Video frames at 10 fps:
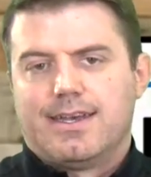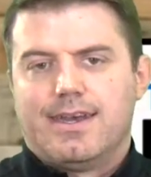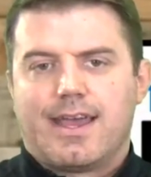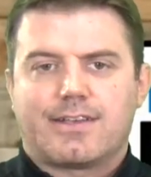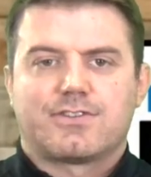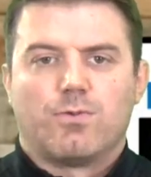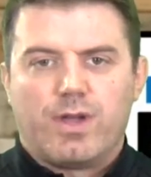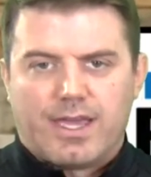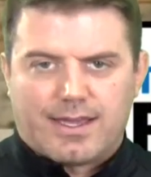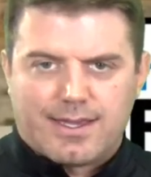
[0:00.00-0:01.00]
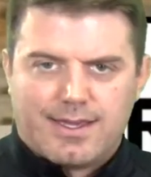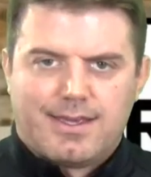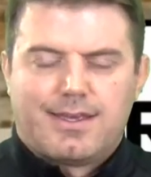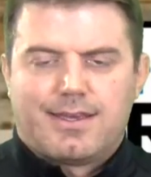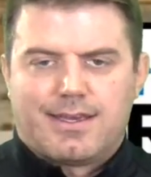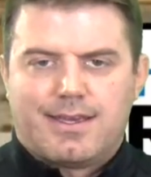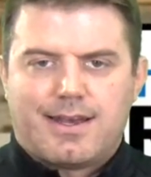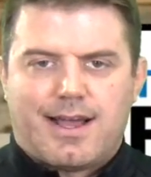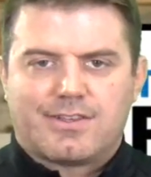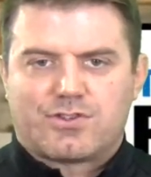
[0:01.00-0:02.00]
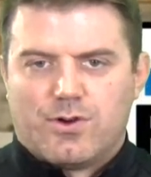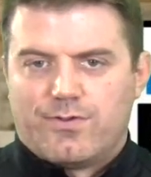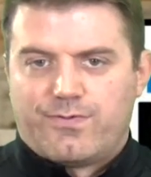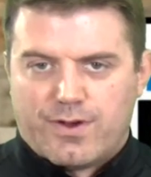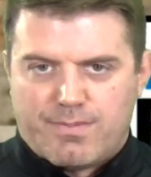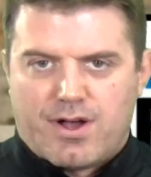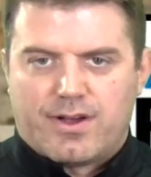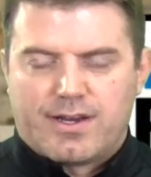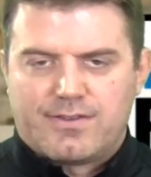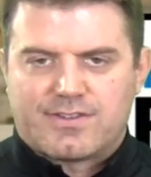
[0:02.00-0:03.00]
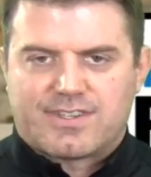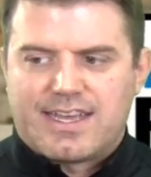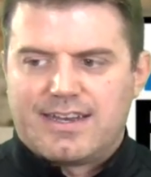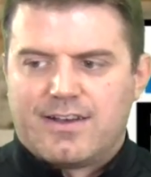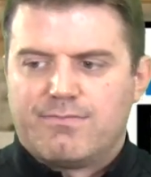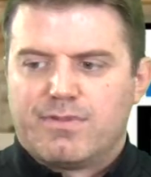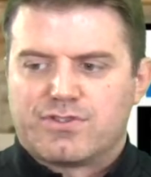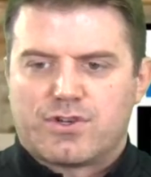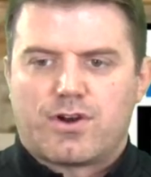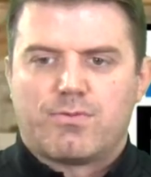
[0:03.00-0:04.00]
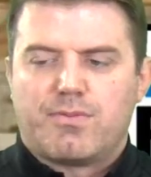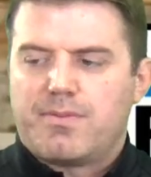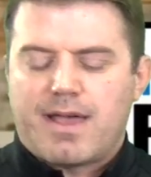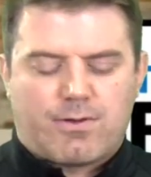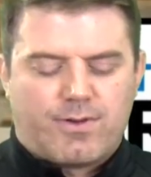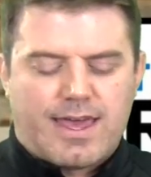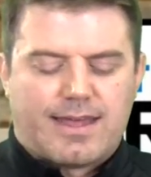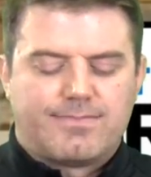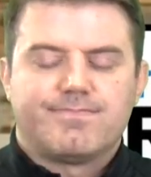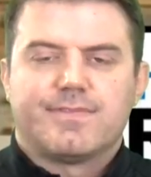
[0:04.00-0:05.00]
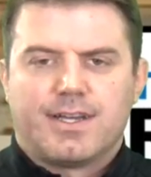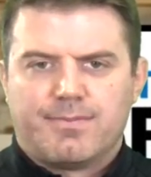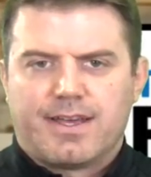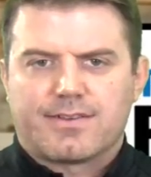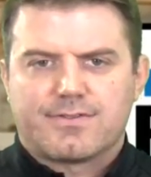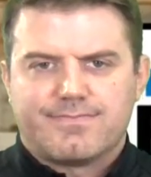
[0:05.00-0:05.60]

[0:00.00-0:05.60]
next week in high school football here in the state of Missouri. We'll be back with that up next.